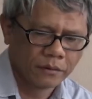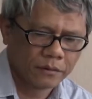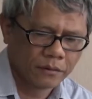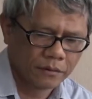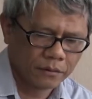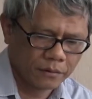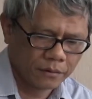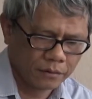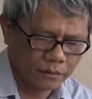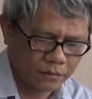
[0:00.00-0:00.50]

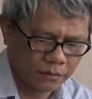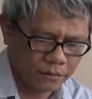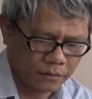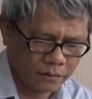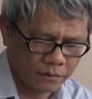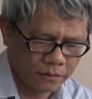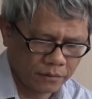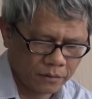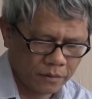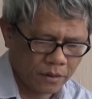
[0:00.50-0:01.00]

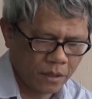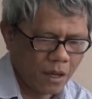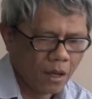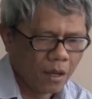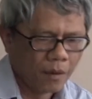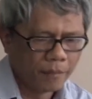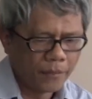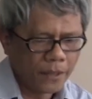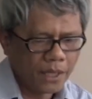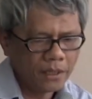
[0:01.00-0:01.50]

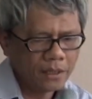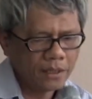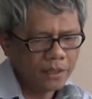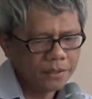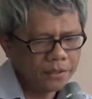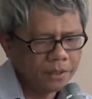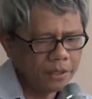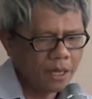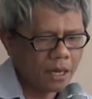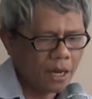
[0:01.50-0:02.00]

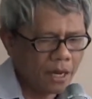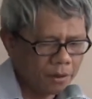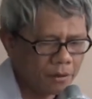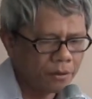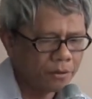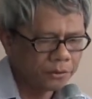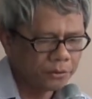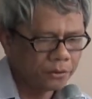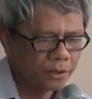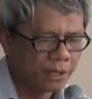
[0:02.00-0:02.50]
Malaysia, I
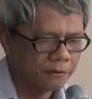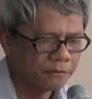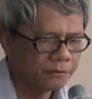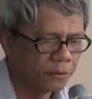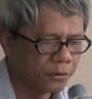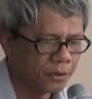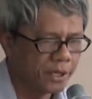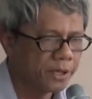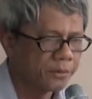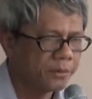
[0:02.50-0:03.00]
also have
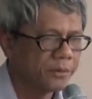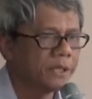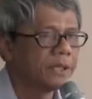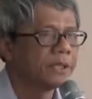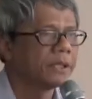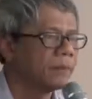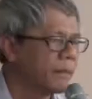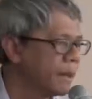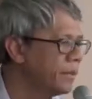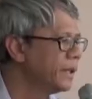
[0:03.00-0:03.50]
no
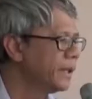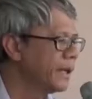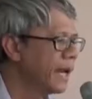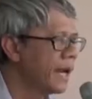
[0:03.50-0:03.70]
experience,